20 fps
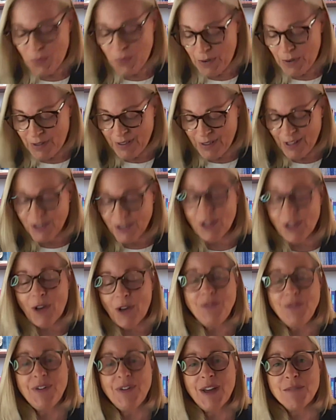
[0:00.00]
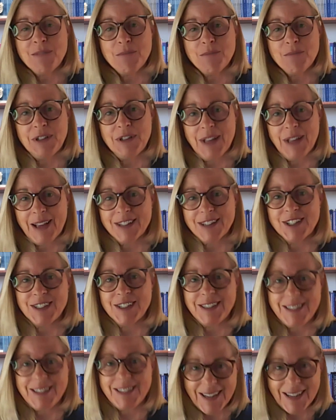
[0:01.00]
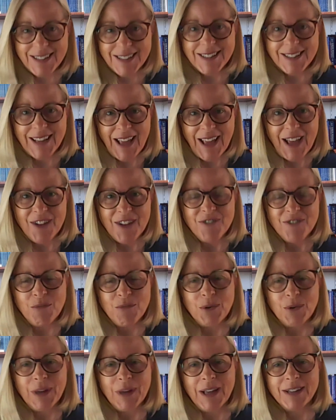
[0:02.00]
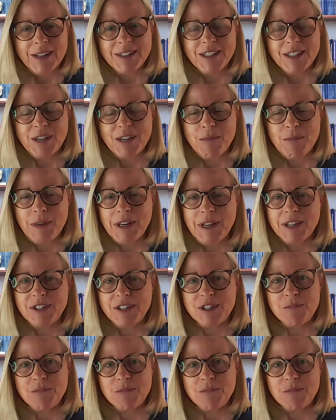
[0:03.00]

Well, low-fat milk actually does have more calcium in it,